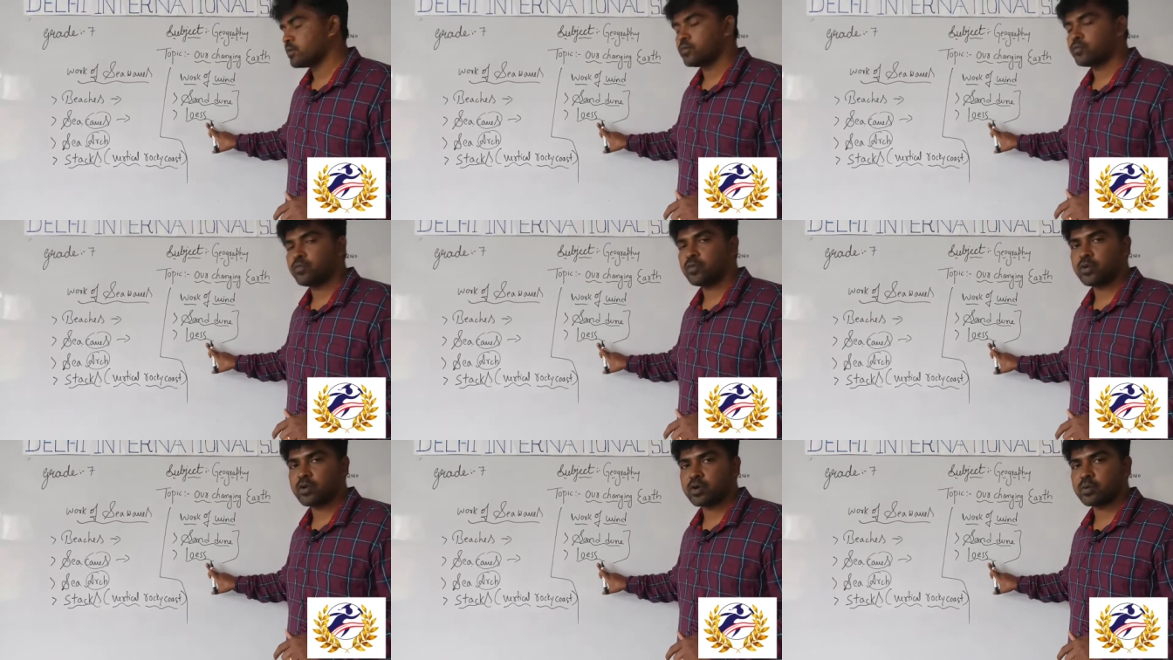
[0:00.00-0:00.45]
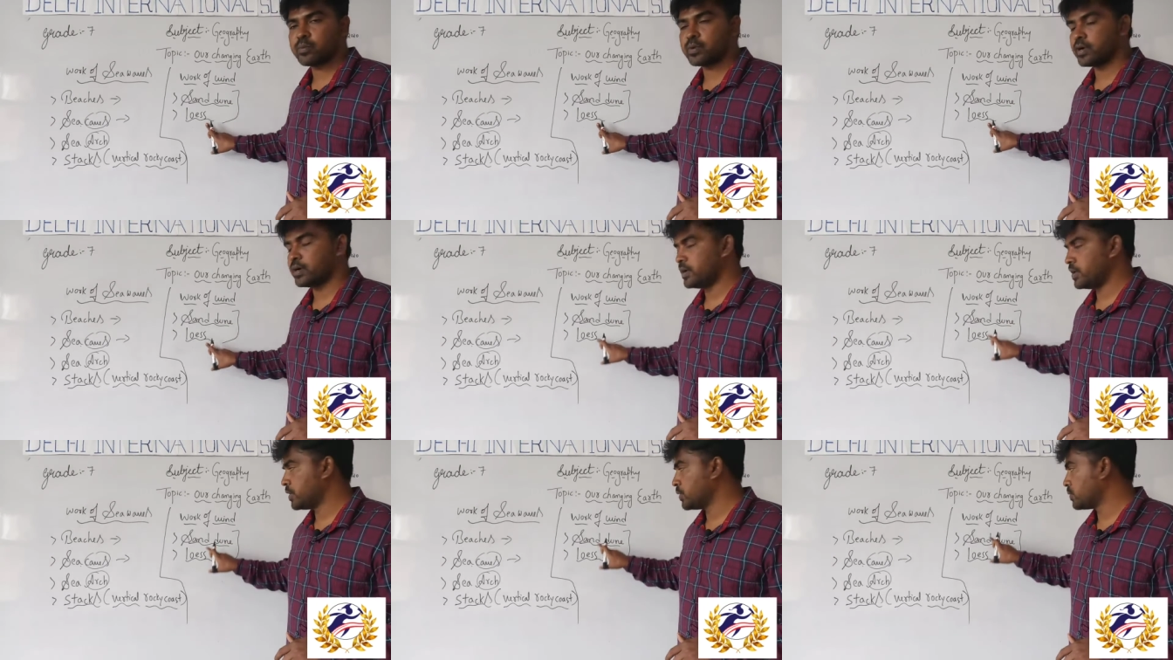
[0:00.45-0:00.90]

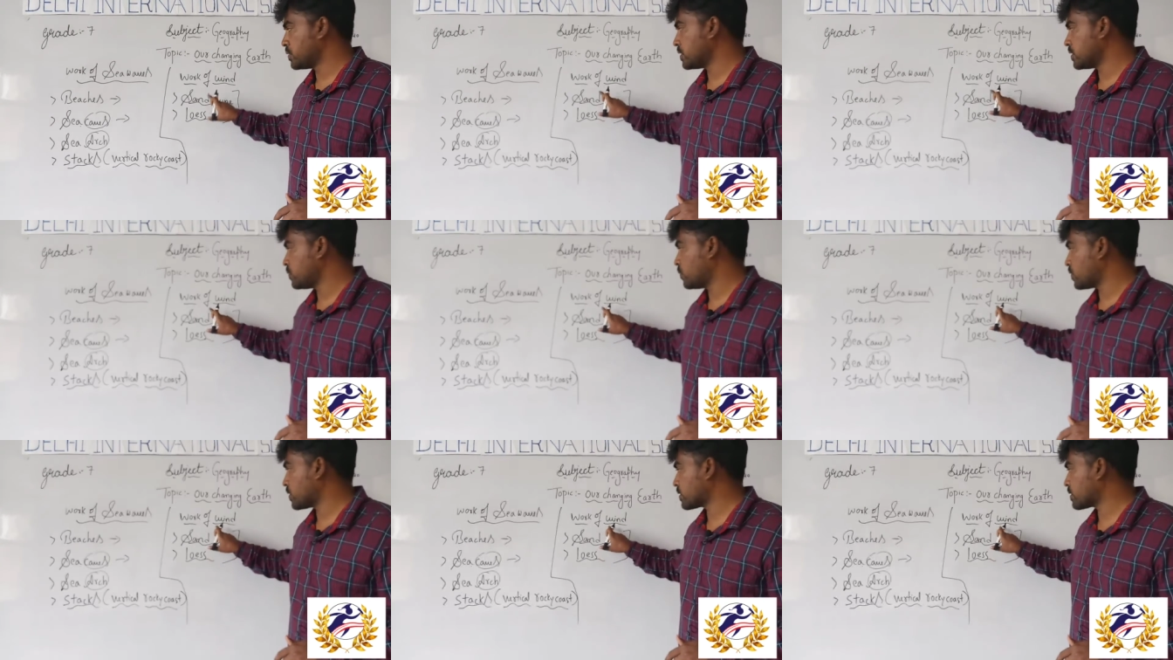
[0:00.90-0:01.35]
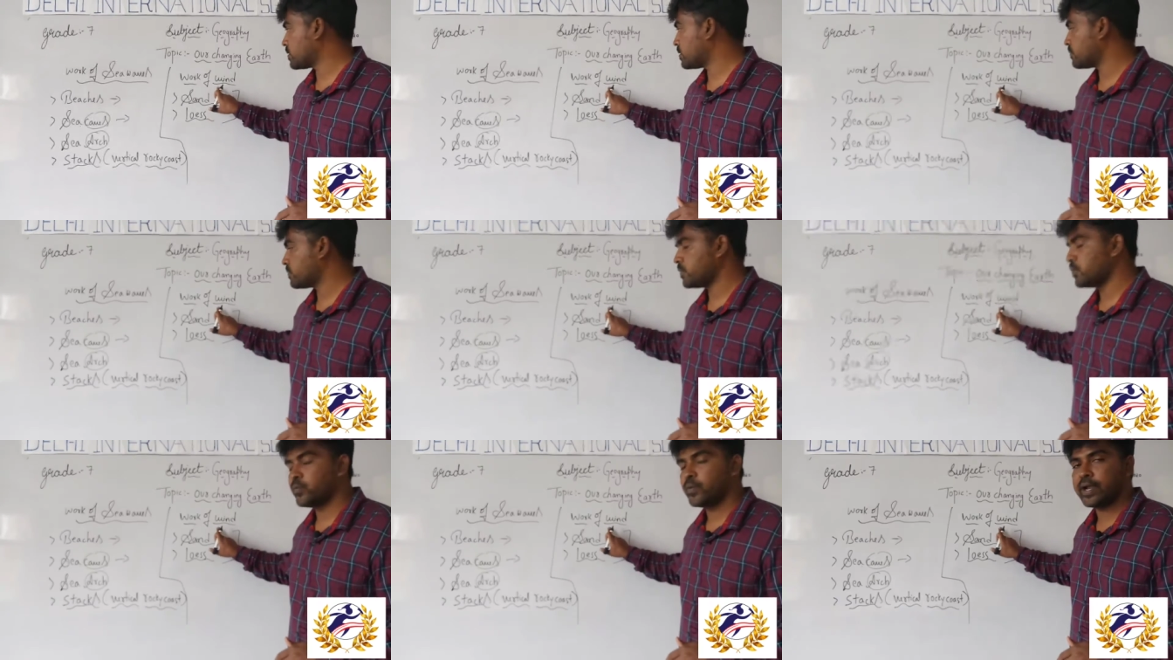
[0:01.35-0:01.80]
formed due to the work
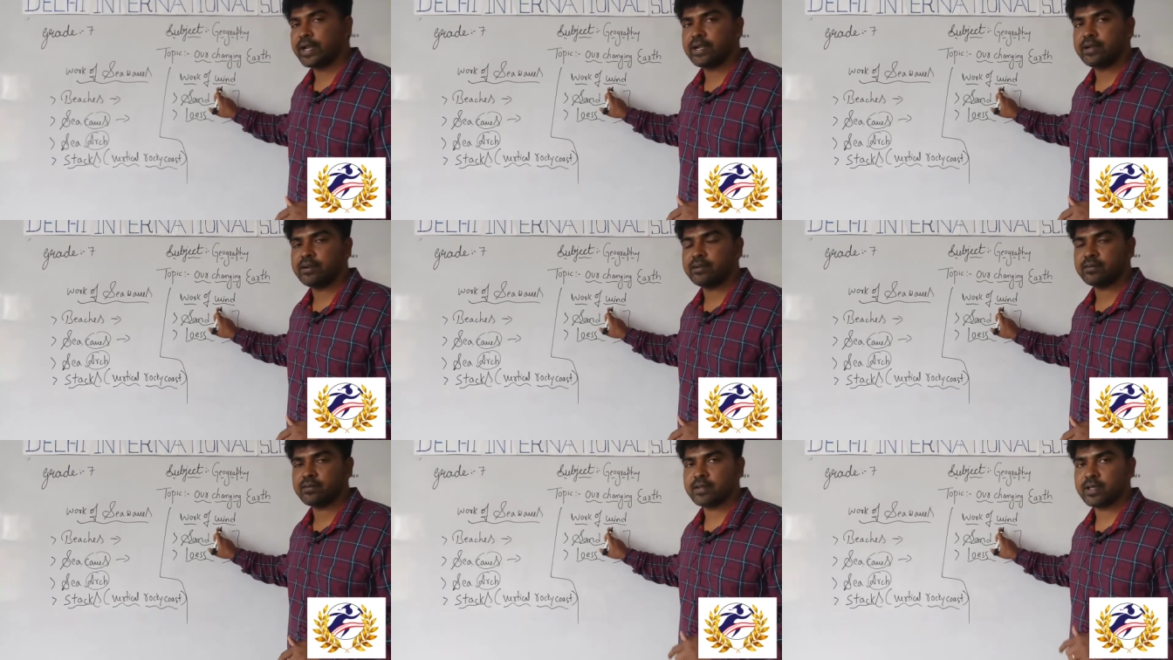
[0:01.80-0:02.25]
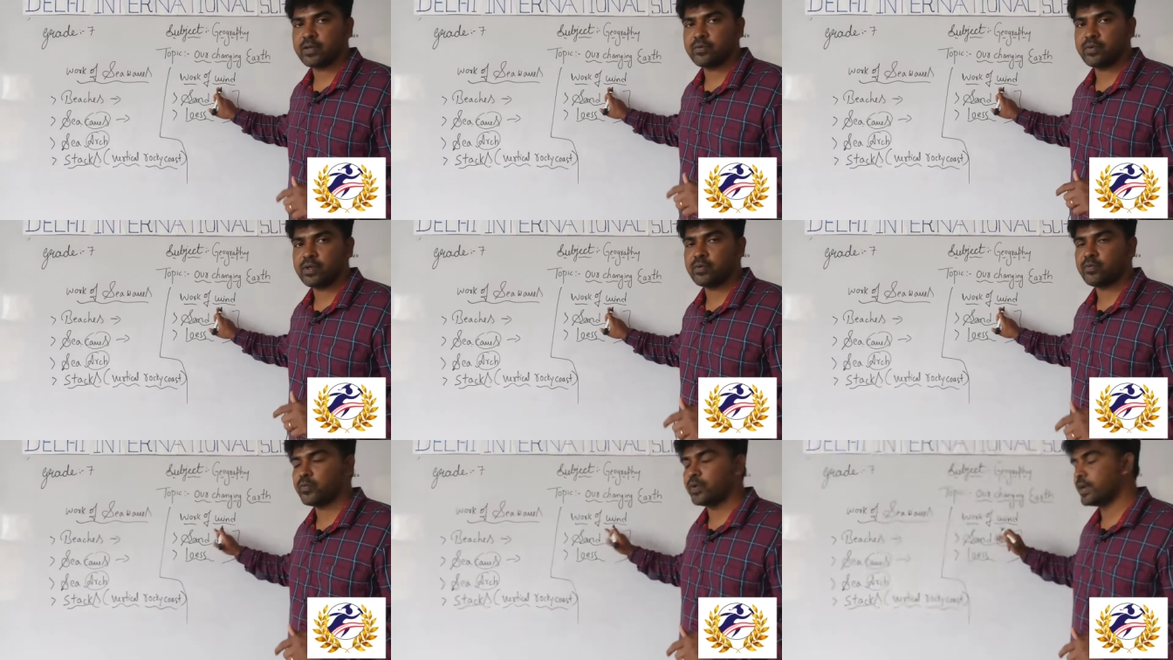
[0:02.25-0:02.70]
of the wind,
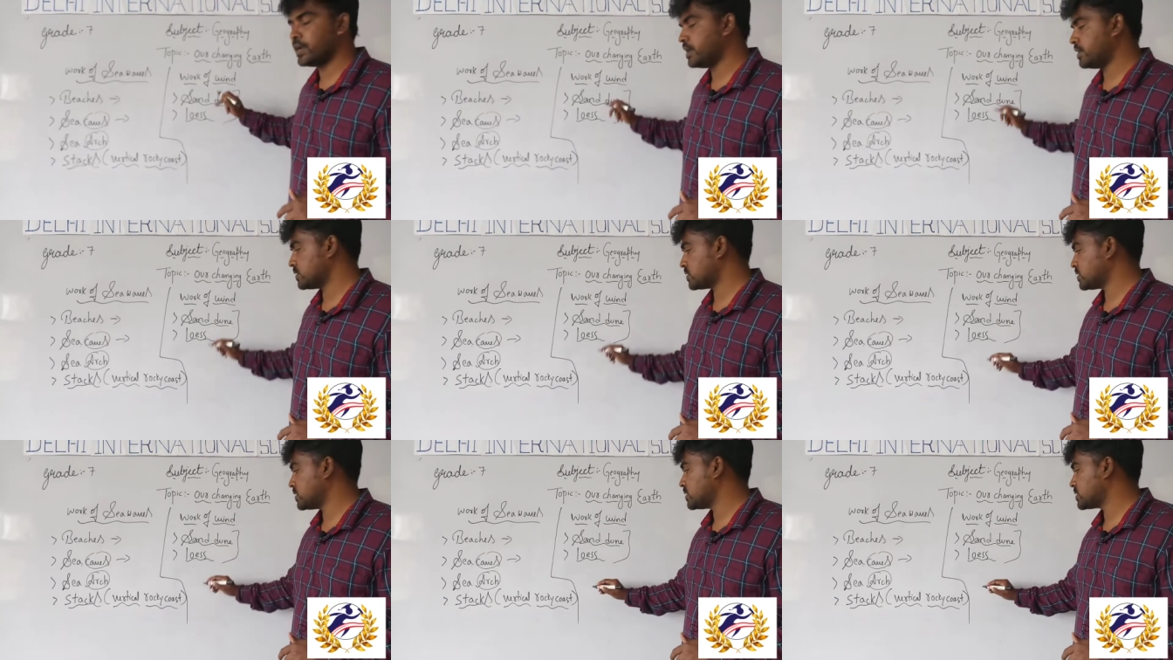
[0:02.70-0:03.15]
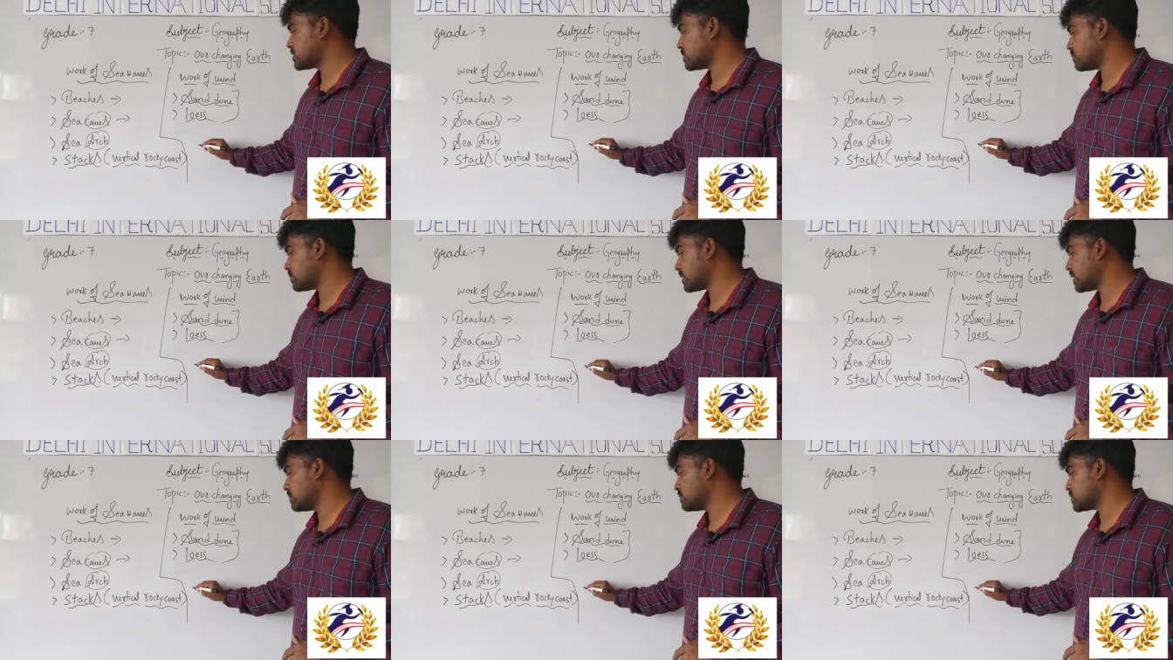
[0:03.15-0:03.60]
heavy wind. See,
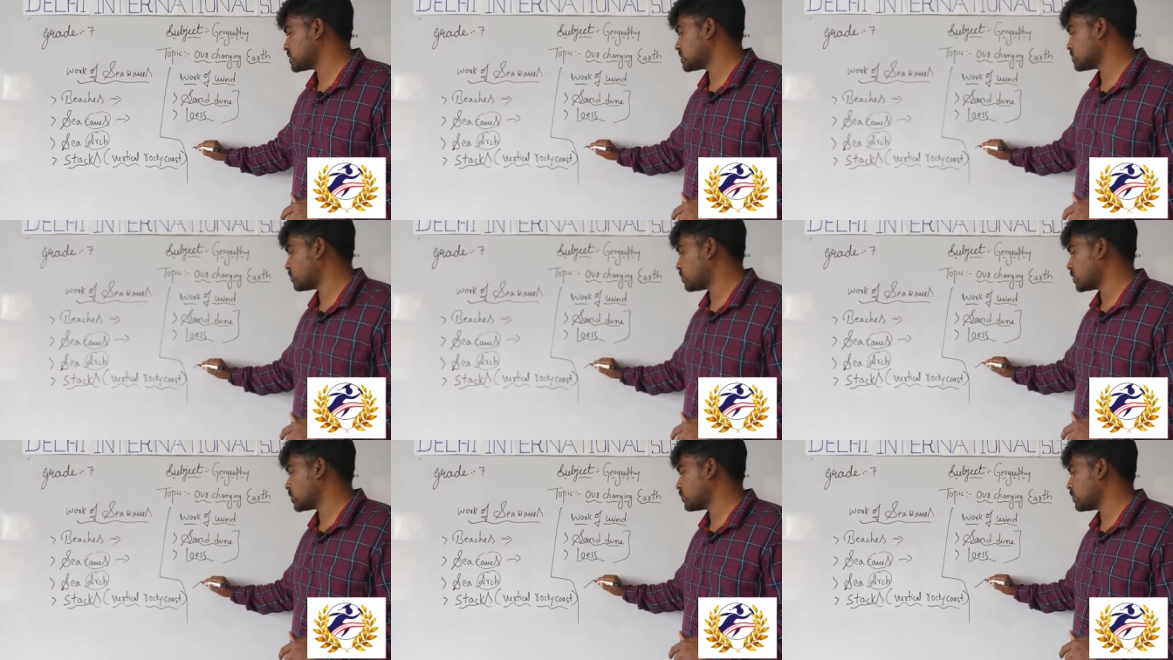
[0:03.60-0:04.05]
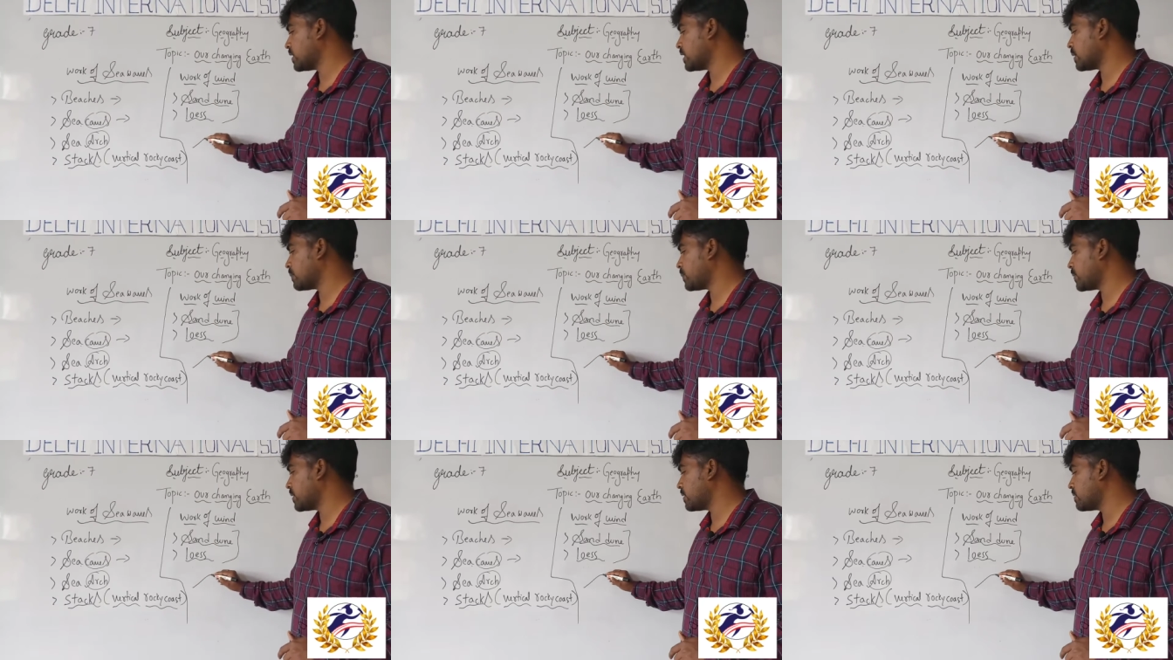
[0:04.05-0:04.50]
sometimes what will
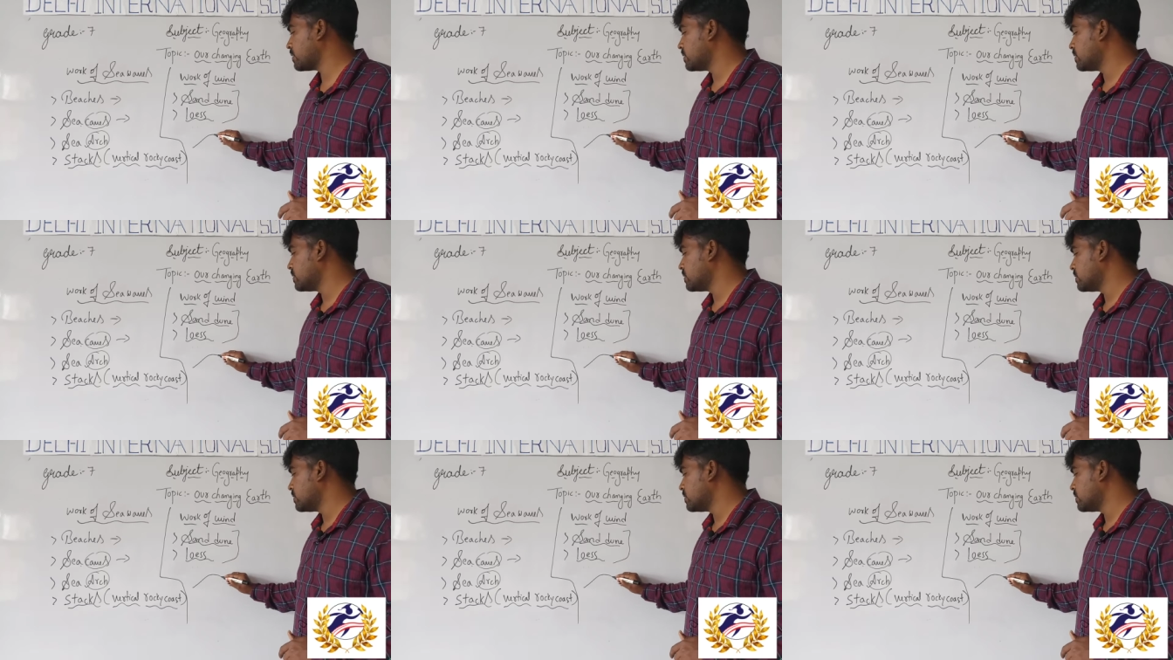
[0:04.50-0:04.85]
happen?